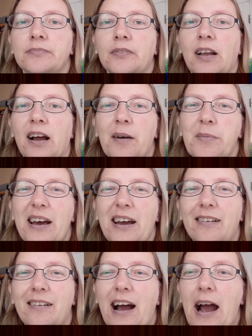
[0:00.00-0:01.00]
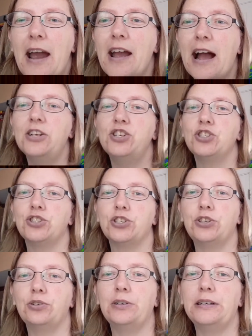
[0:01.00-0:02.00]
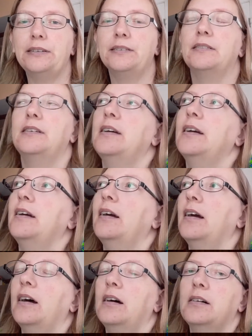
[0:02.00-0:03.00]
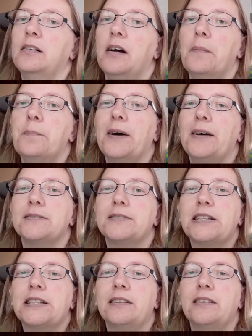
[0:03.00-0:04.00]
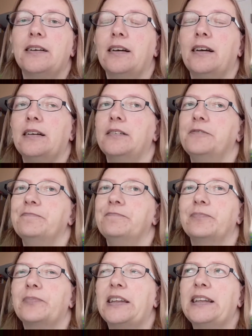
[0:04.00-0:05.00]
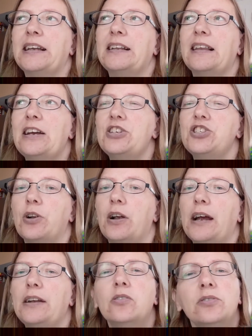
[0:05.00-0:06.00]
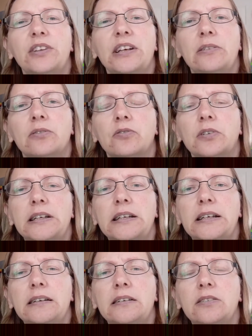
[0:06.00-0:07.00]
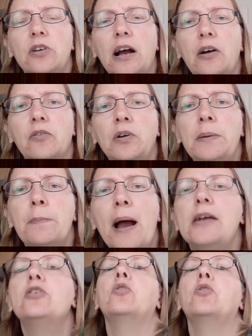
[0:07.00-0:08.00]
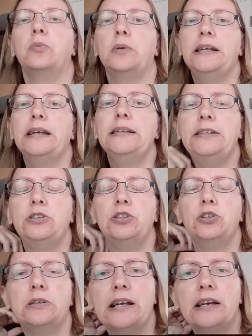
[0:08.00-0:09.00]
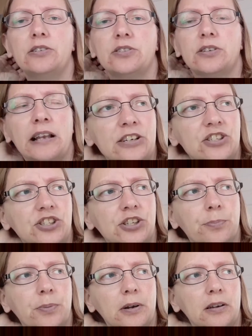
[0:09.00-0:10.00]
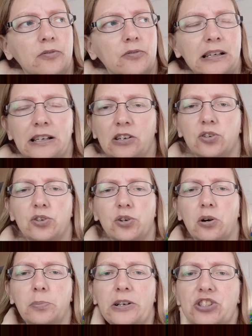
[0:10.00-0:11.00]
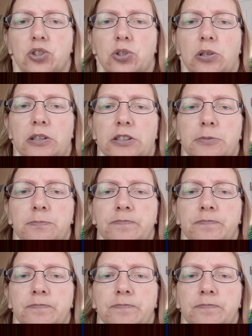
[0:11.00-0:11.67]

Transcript: I'm not. I used to do it, but I think last year. I don't think we did it. We might. No, we did do it. Yes, last year, but we didn't go to a whole bunch of stores.